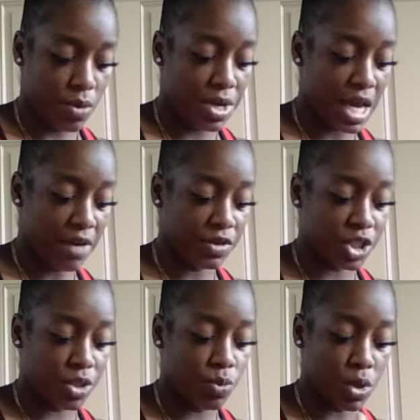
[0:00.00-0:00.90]
We have her,
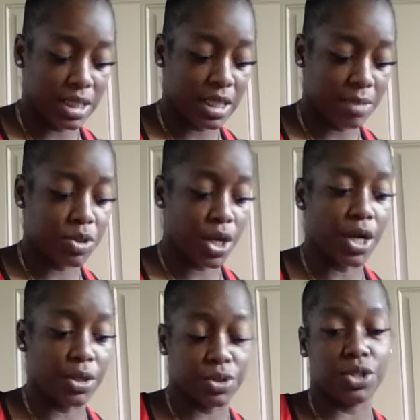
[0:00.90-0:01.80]
she wanted them to
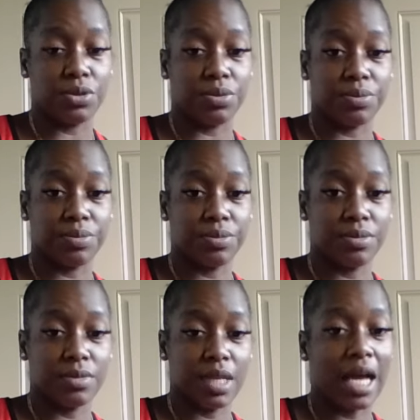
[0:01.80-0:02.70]
hurt you.
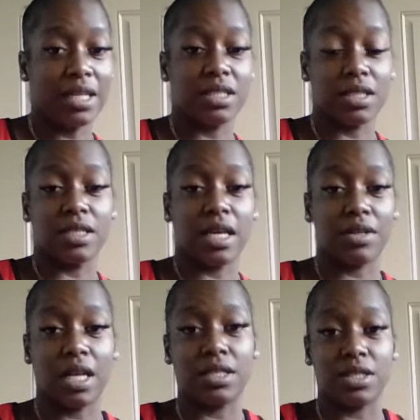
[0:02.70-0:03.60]
I just looked
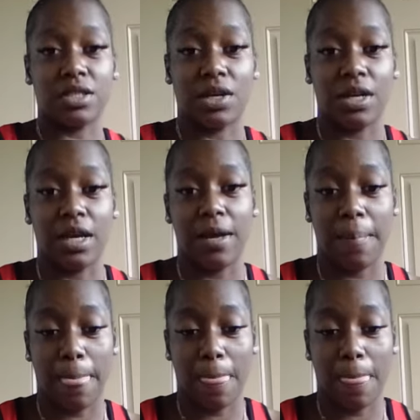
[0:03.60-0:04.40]
down and I just saw that.